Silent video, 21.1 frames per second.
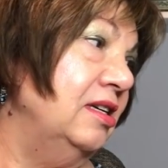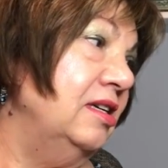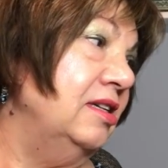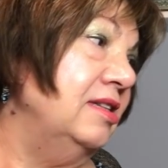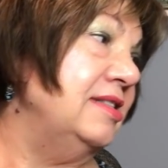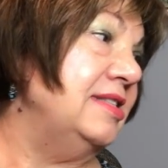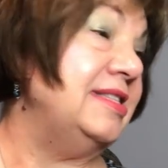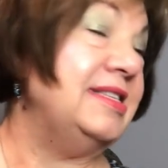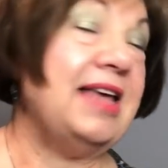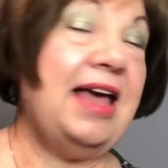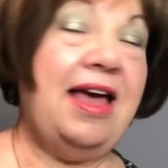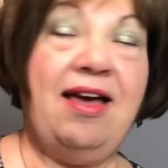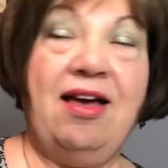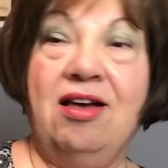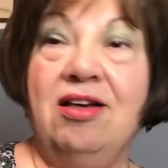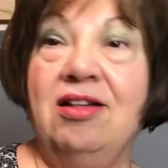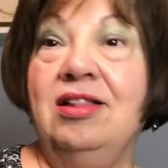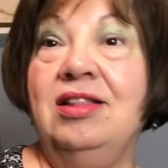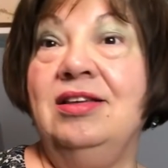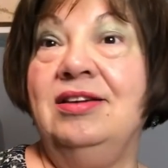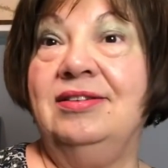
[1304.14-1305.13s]

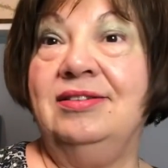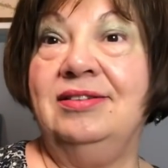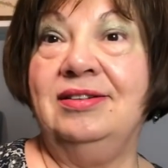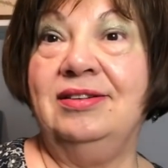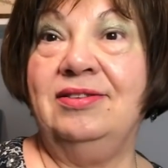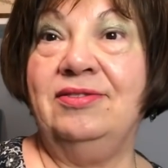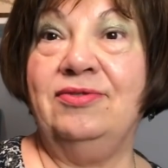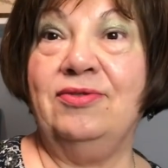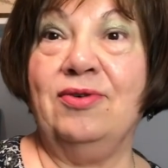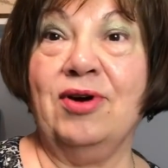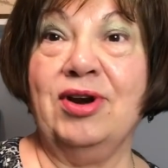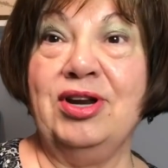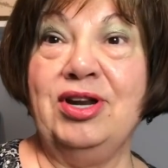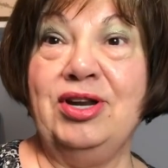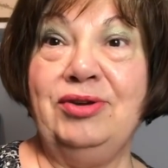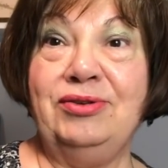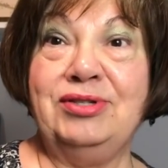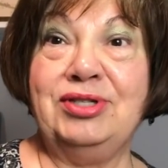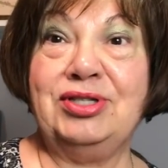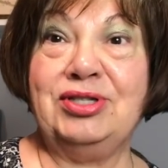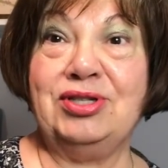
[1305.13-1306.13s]
sow for a
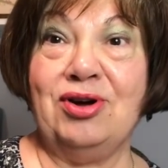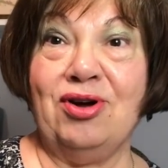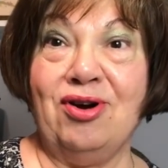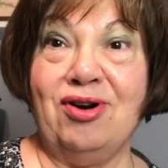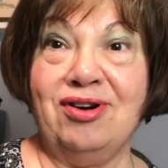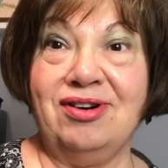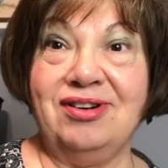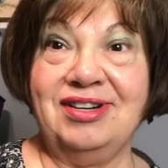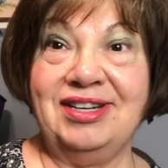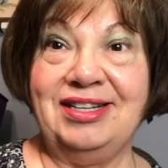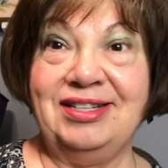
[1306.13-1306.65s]
new starts